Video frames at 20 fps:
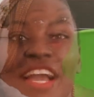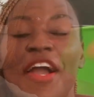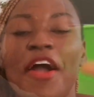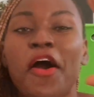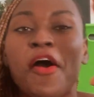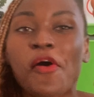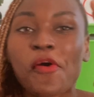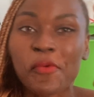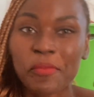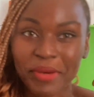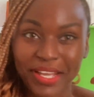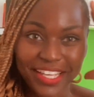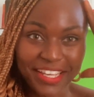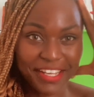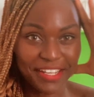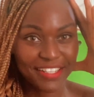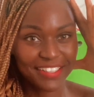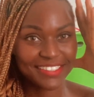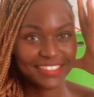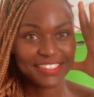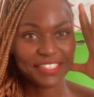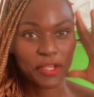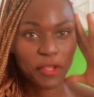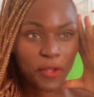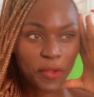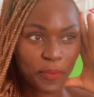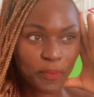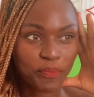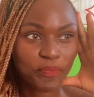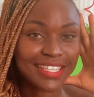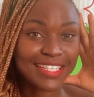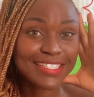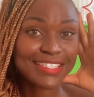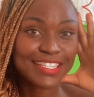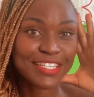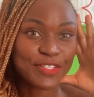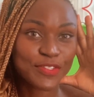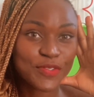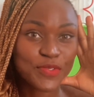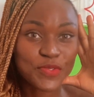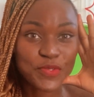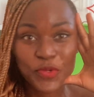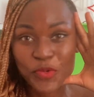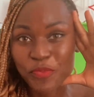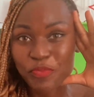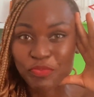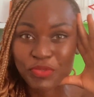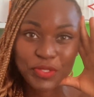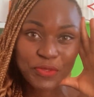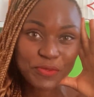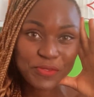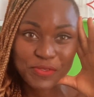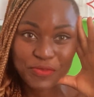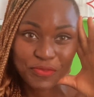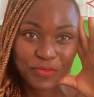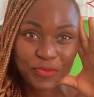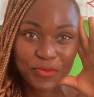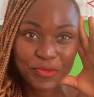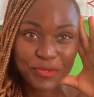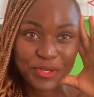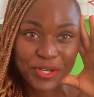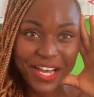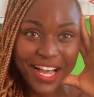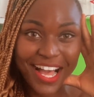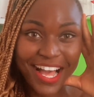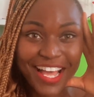Oh my god, this is so beautiful.